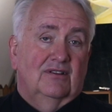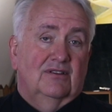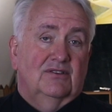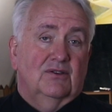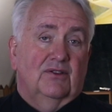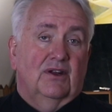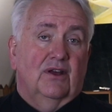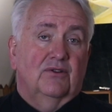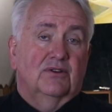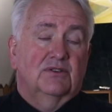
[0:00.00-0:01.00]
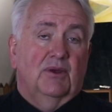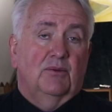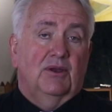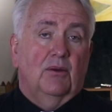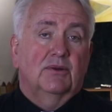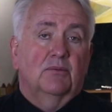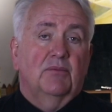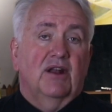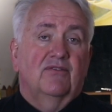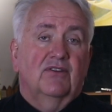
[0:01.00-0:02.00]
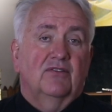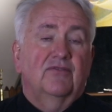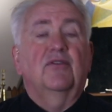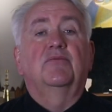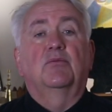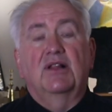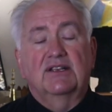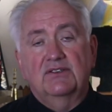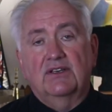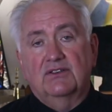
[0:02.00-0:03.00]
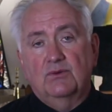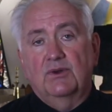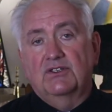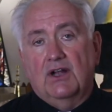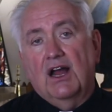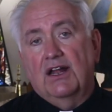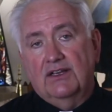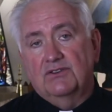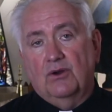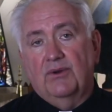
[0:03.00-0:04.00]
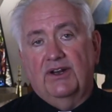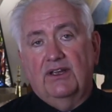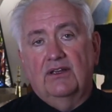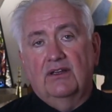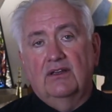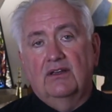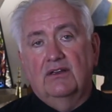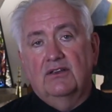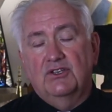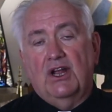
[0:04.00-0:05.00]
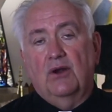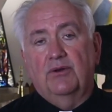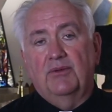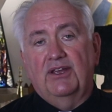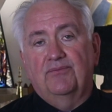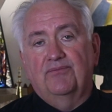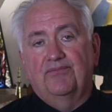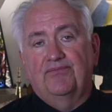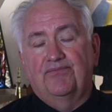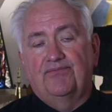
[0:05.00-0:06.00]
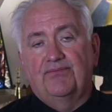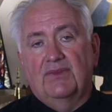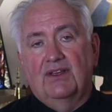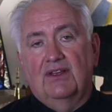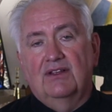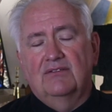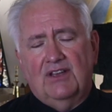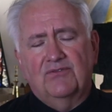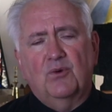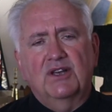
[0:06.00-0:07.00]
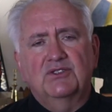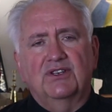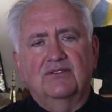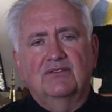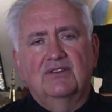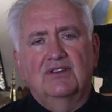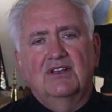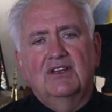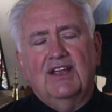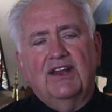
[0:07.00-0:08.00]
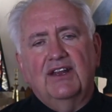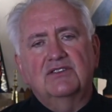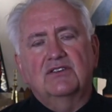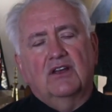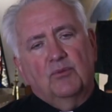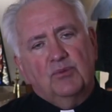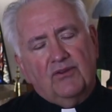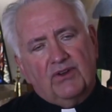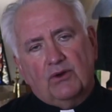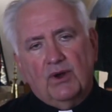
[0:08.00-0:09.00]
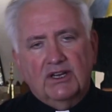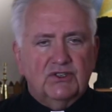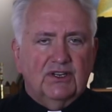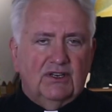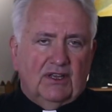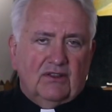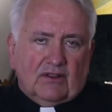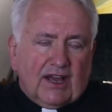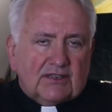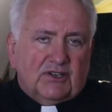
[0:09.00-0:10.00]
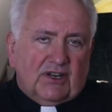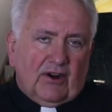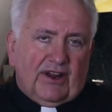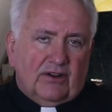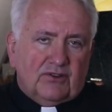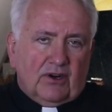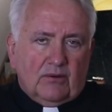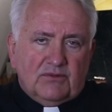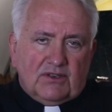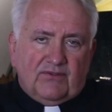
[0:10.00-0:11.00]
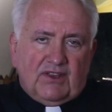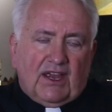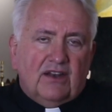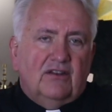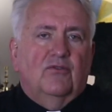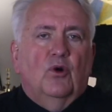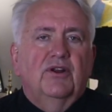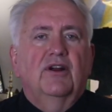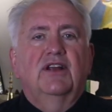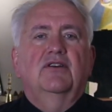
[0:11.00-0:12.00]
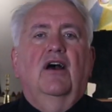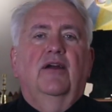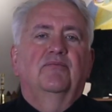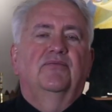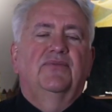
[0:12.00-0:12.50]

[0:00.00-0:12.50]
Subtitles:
so that others may be able to benefit from the blessings which God has already showered me? Tough question. And it's a perfect question in the lectionary in terms of the end of ordinary time,